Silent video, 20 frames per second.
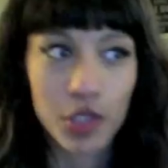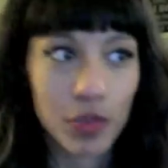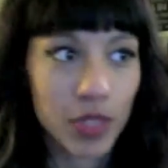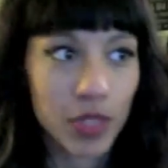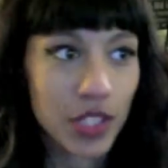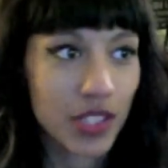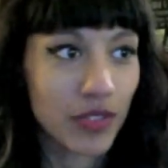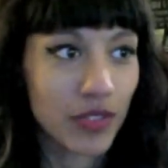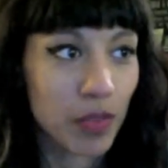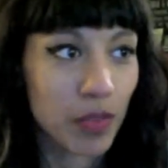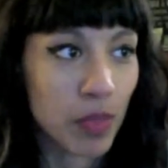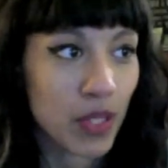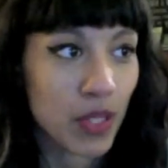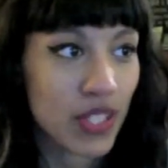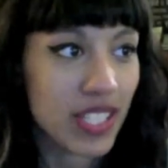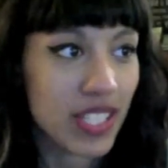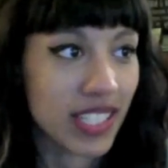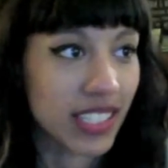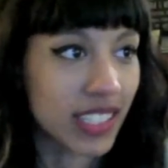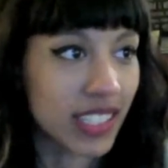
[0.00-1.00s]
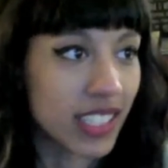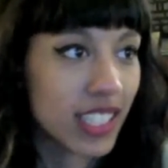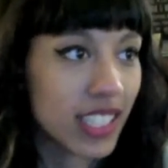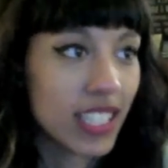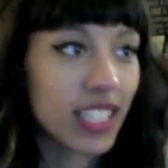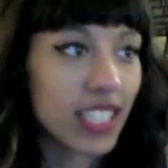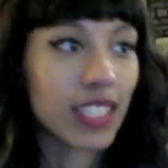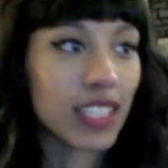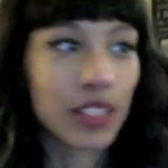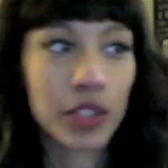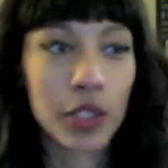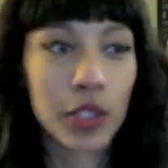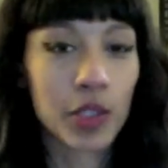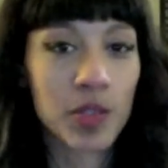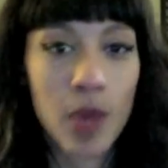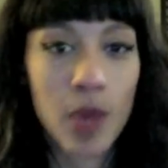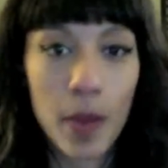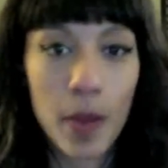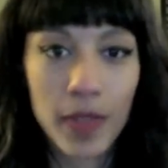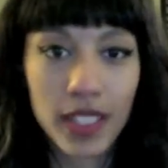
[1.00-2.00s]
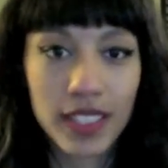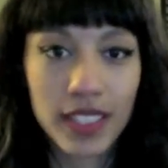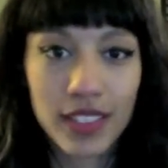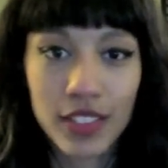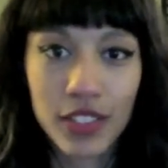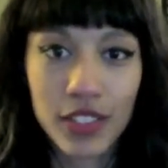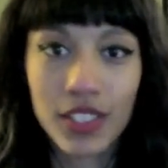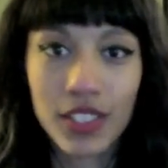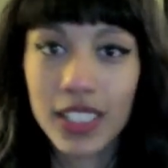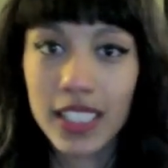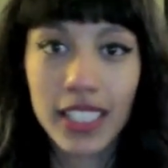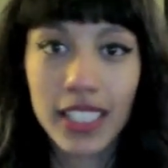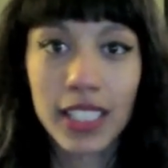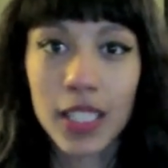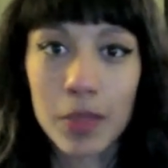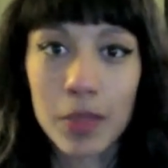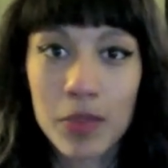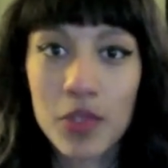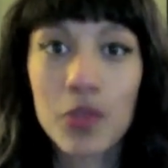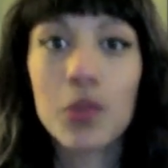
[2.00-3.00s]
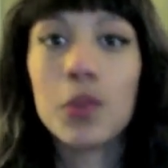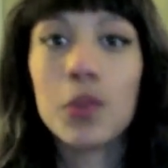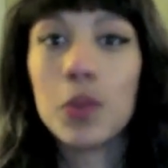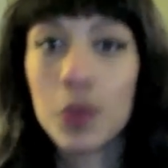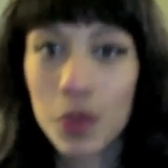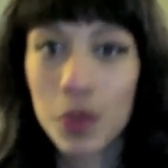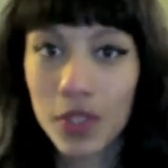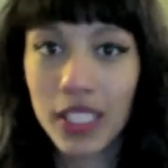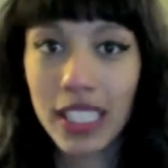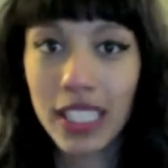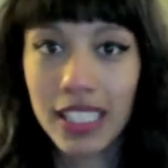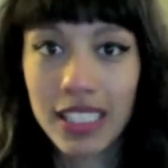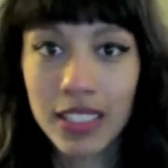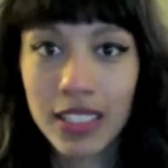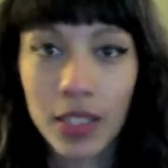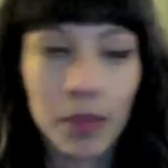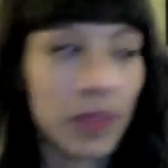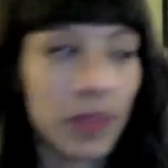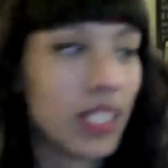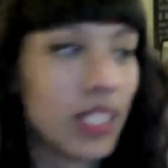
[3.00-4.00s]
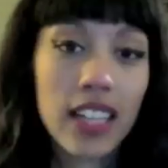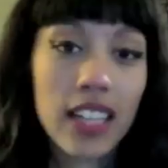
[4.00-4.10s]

much of a person, you know it's probably because they're leading up to killing them.